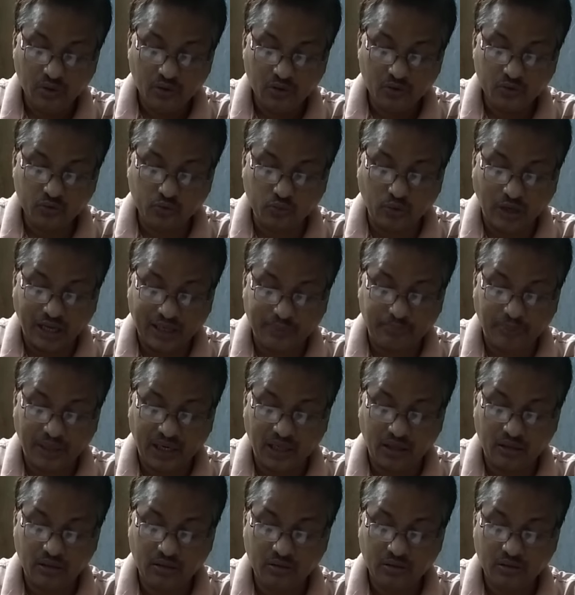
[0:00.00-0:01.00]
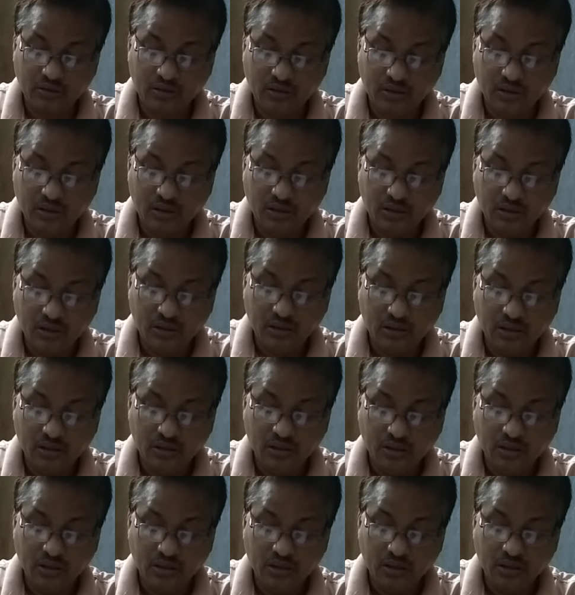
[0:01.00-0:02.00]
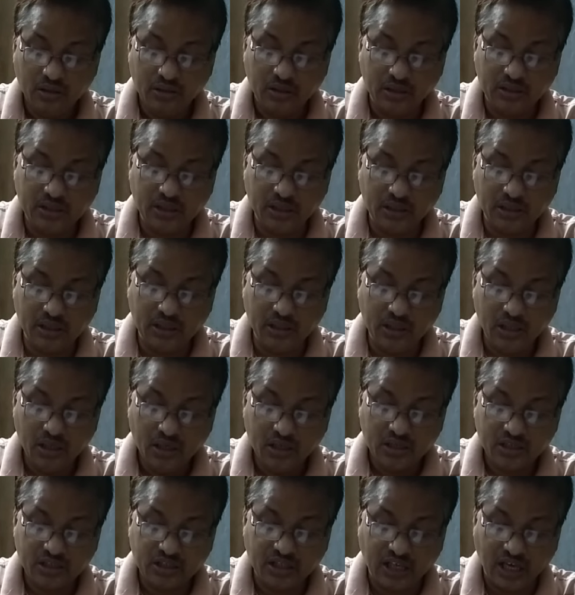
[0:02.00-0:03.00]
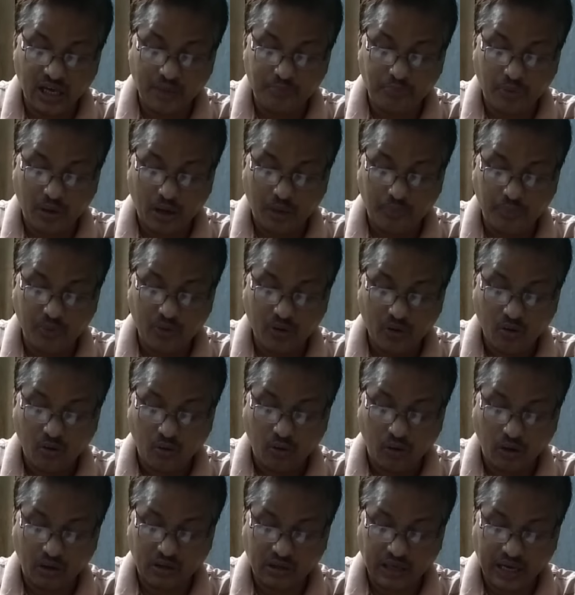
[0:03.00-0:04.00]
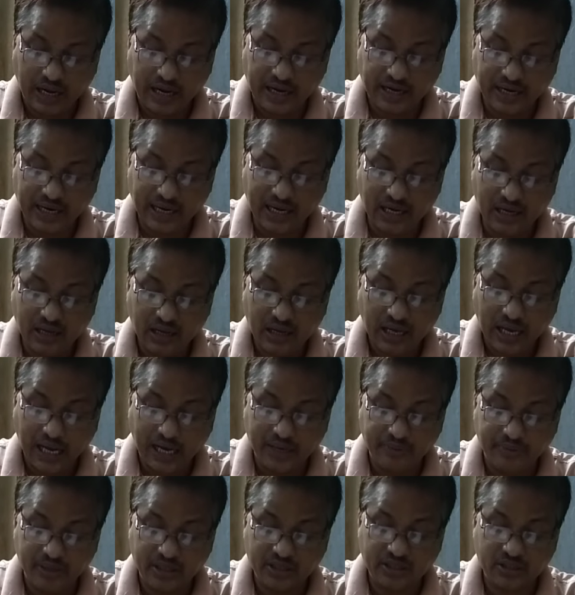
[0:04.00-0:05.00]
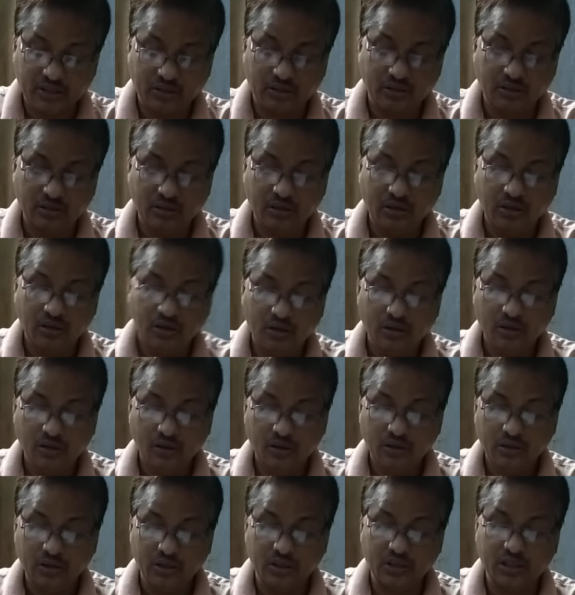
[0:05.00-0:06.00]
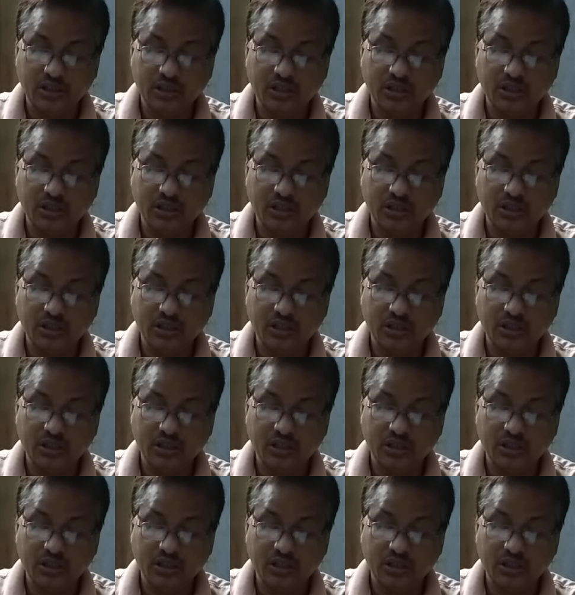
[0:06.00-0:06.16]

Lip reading: square planar. This is the shape of octahedral hybridization. The